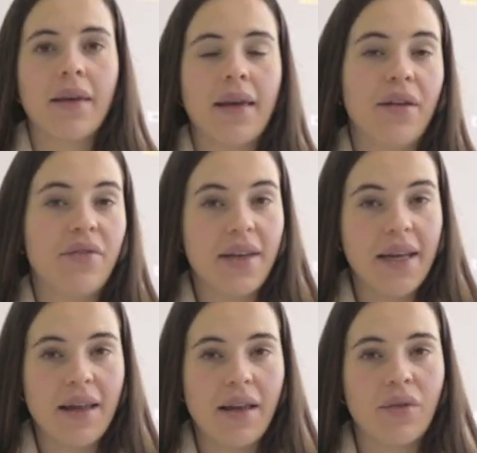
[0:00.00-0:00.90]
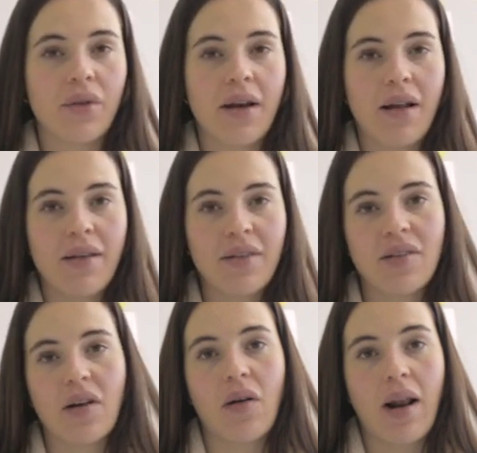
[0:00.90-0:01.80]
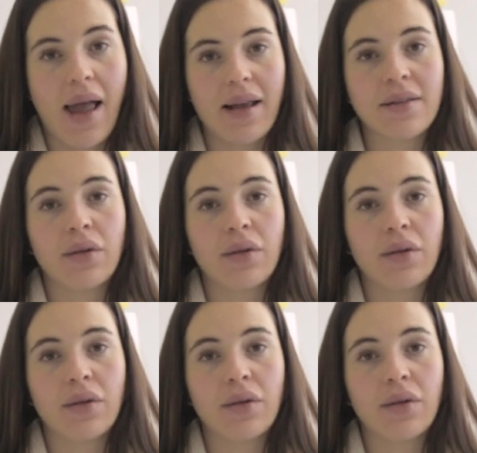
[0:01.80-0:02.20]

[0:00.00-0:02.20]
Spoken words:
If needed, you can also sterilize